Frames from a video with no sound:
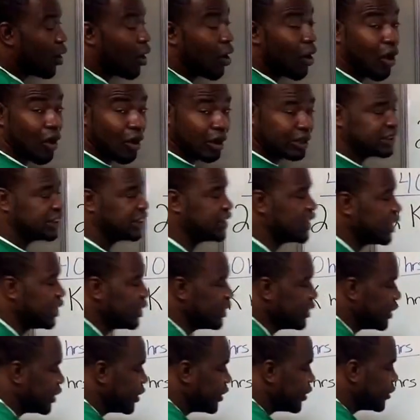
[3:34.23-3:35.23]
or
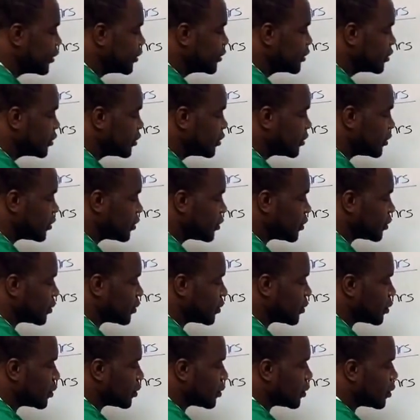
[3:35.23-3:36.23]
10 years,
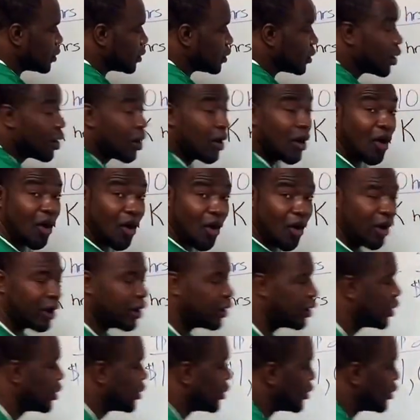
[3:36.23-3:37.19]
or